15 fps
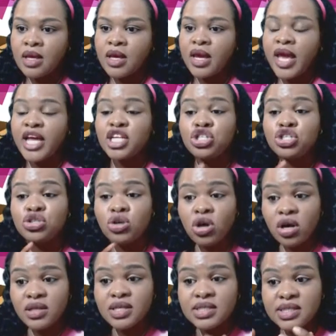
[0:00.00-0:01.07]

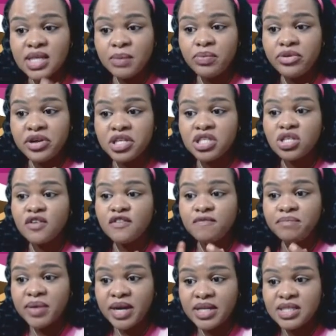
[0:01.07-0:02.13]
Ensure the separation of
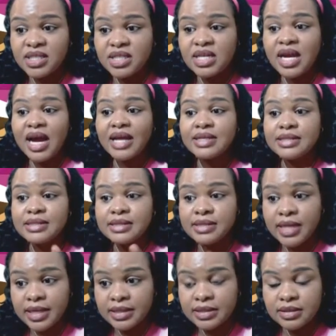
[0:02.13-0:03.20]
party and
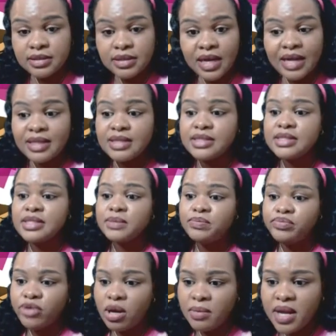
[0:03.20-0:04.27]
state. And this is the
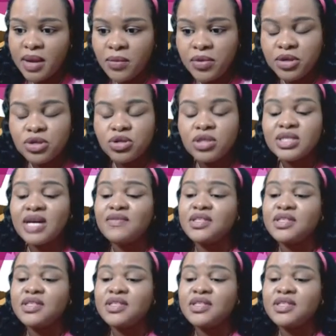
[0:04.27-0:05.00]
problem. We do not have a